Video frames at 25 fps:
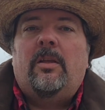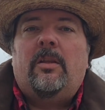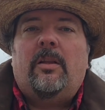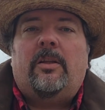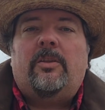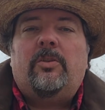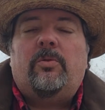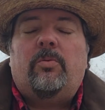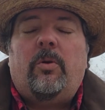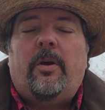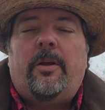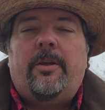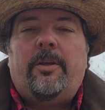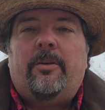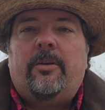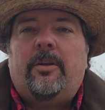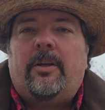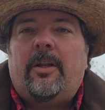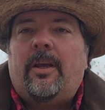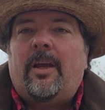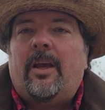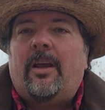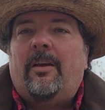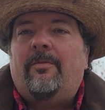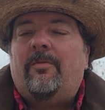That's why you're going
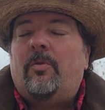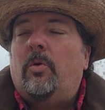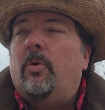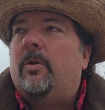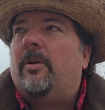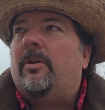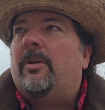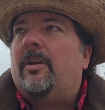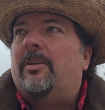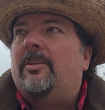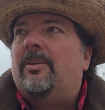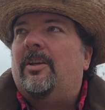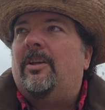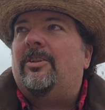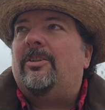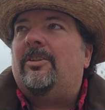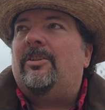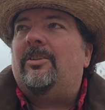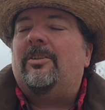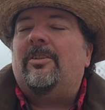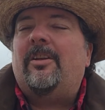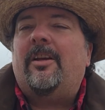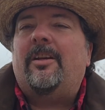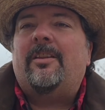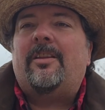to have
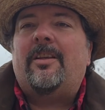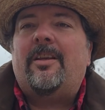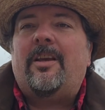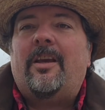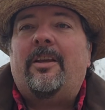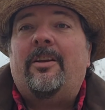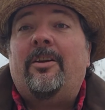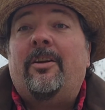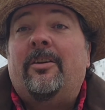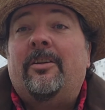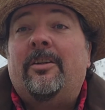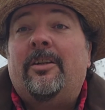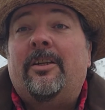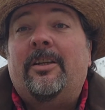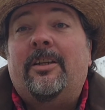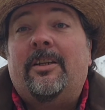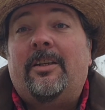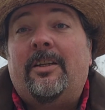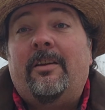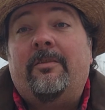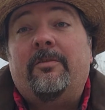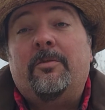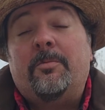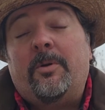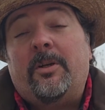organizations like the NRA
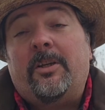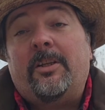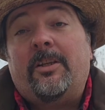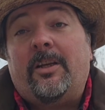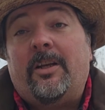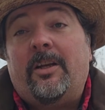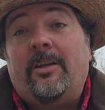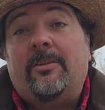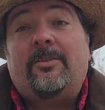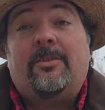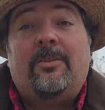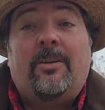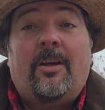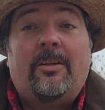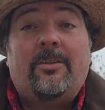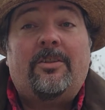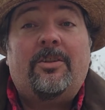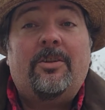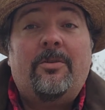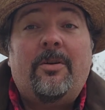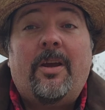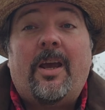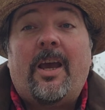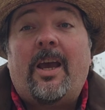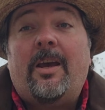and everybody else not
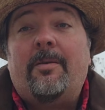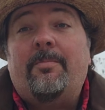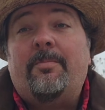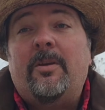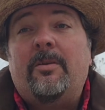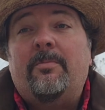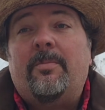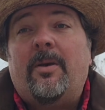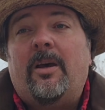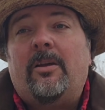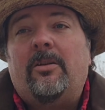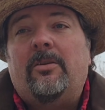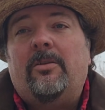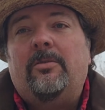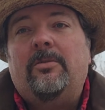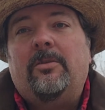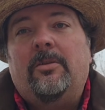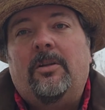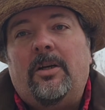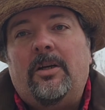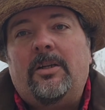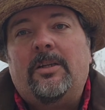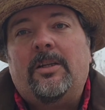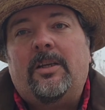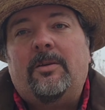too happy about old
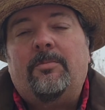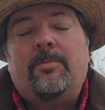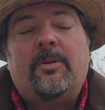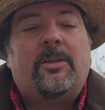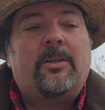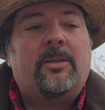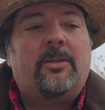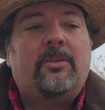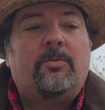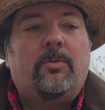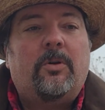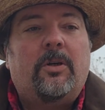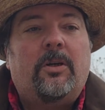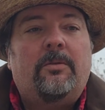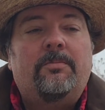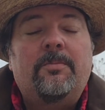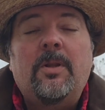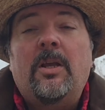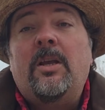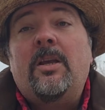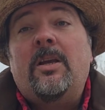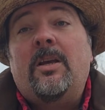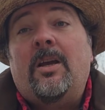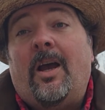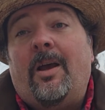Lonnie, because, well,
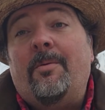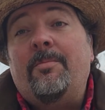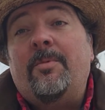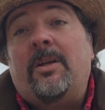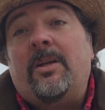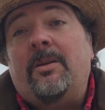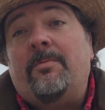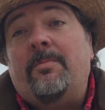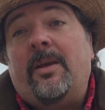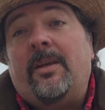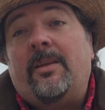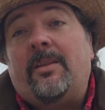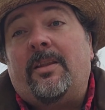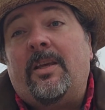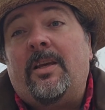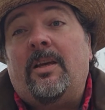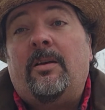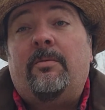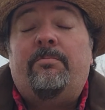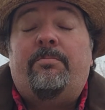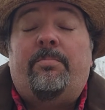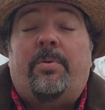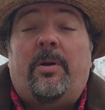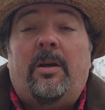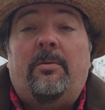I'm going to make
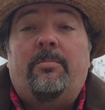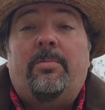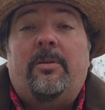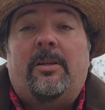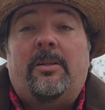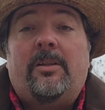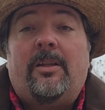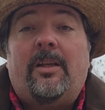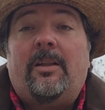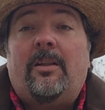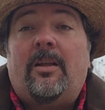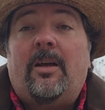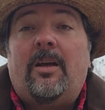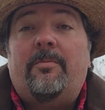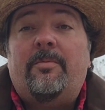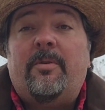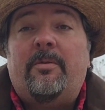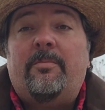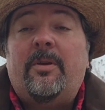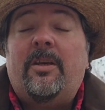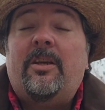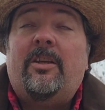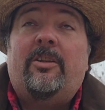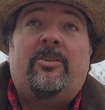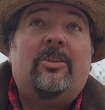them publicly lobby
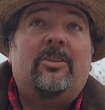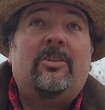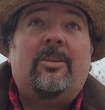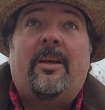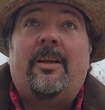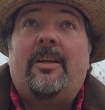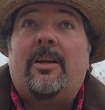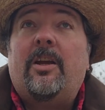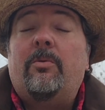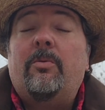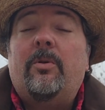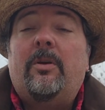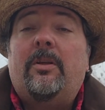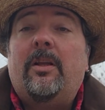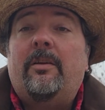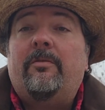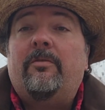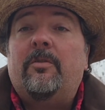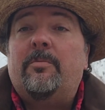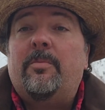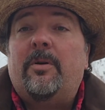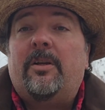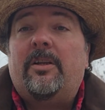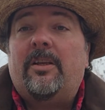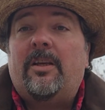me just like I will
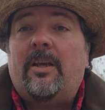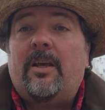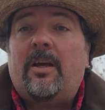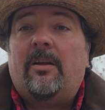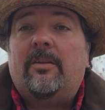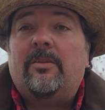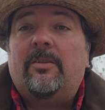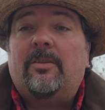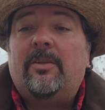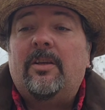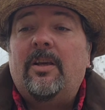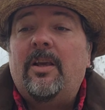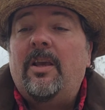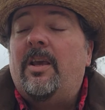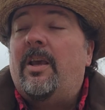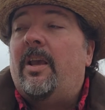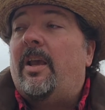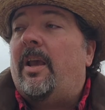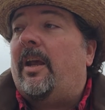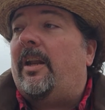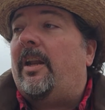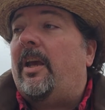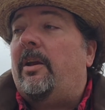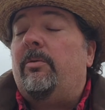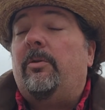everybody else.
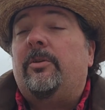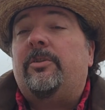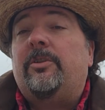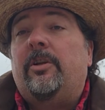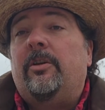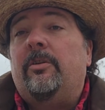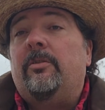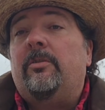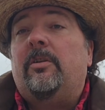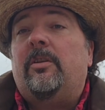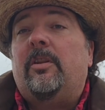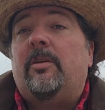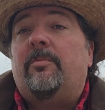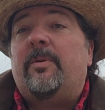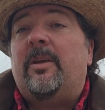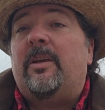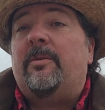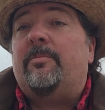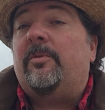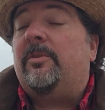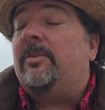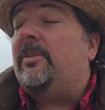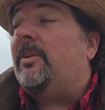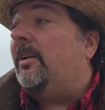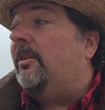And I will turn to the
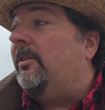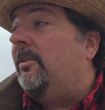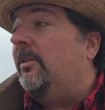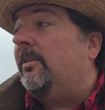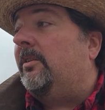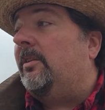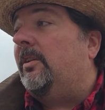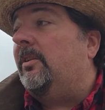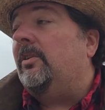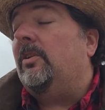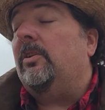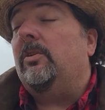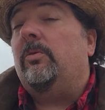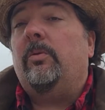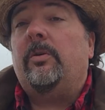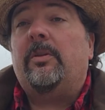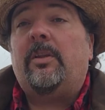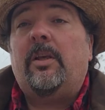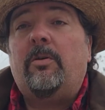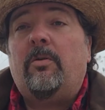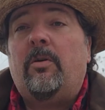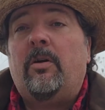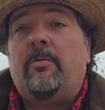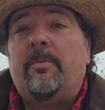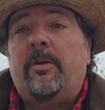people and say, look, this is what
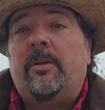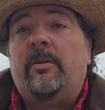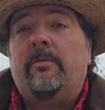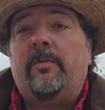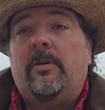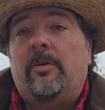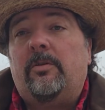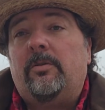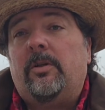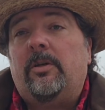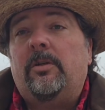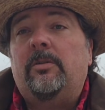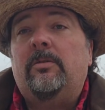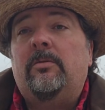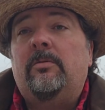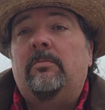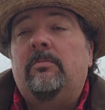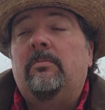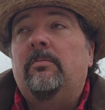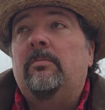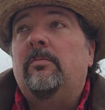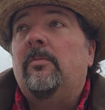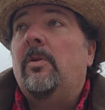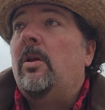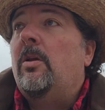they want me to vote on.
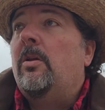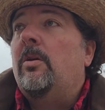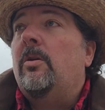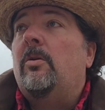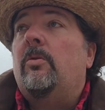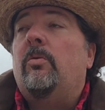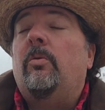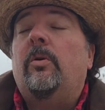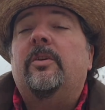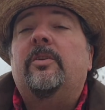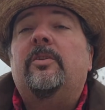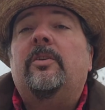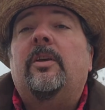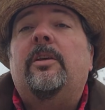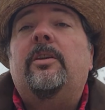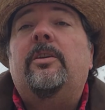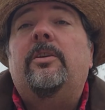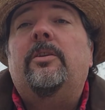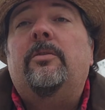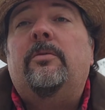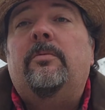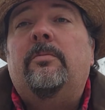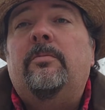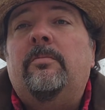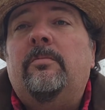What say
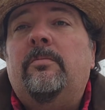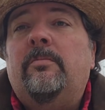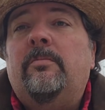you?